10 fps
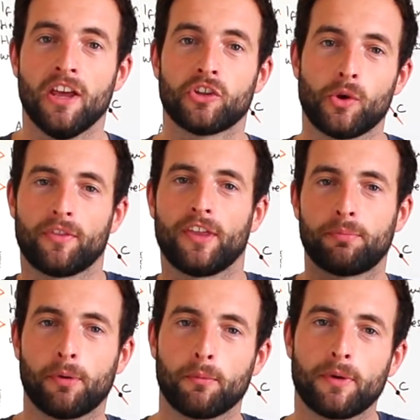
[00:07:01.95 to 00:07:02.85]
So at
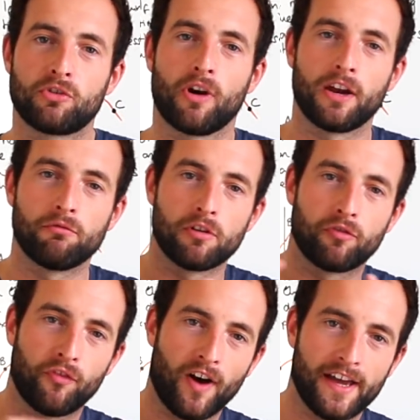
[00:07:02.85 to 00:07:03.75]
this point we try and
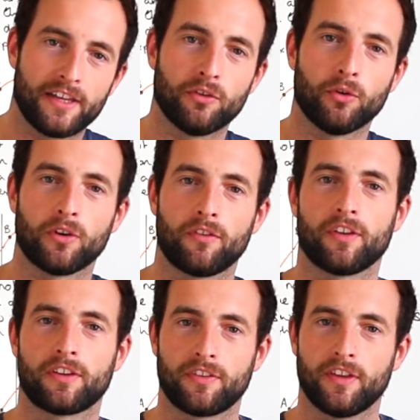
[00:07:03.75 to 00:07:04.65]
refine all of
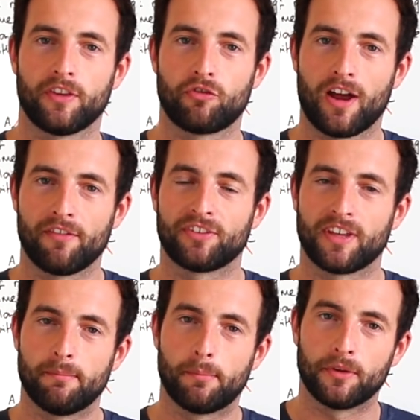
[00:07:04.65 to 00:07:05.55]
the driver's
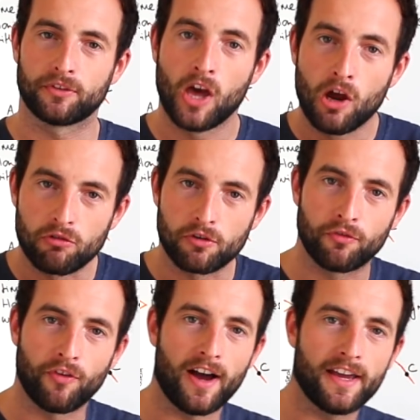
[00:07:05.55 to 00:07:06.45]
inputs,
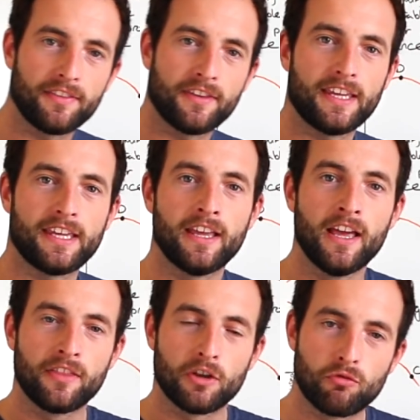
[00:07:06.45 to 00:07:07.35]
refine the
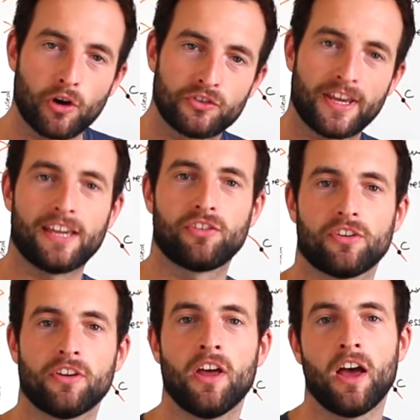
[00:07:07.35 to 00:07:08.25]

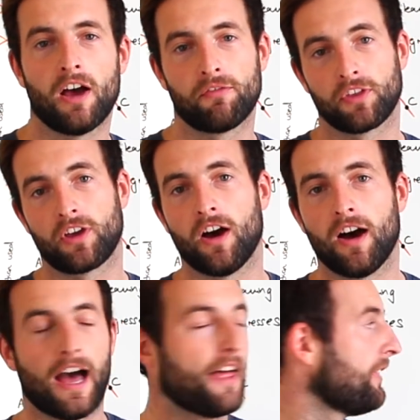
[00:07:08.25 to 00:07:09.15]
rotation of the
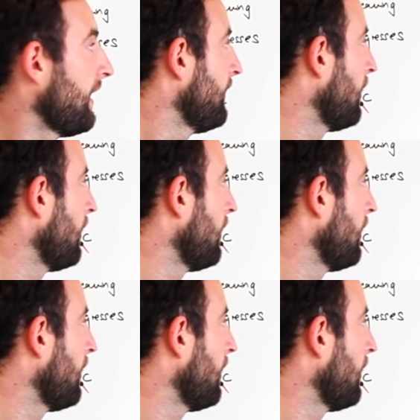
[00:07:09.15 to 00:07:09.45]
car, and then